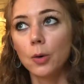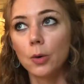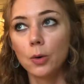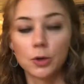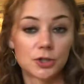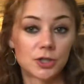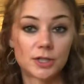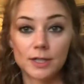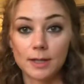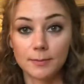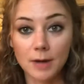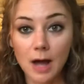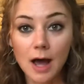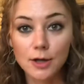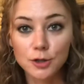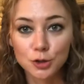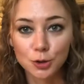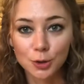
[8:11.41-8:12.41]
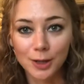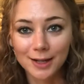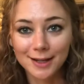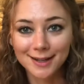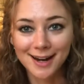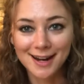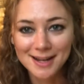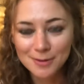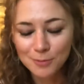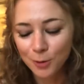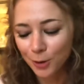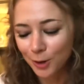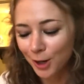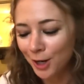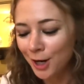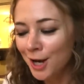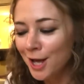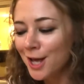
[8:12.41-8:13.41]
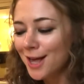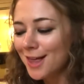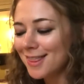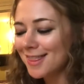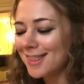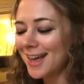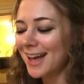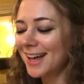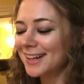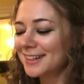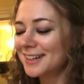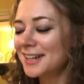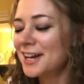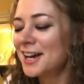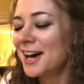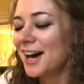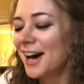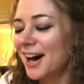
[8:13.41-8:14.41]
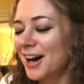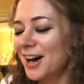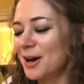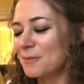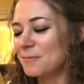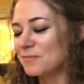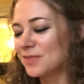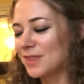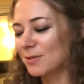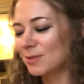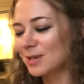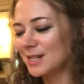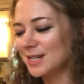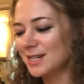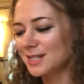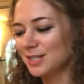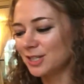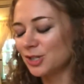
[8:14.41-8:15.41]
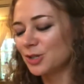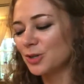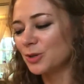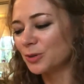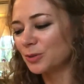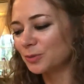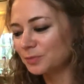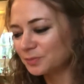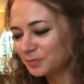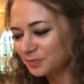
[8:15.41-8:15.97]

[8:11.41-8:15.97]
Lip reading: or just I'm not enjoying it anymore, then we need to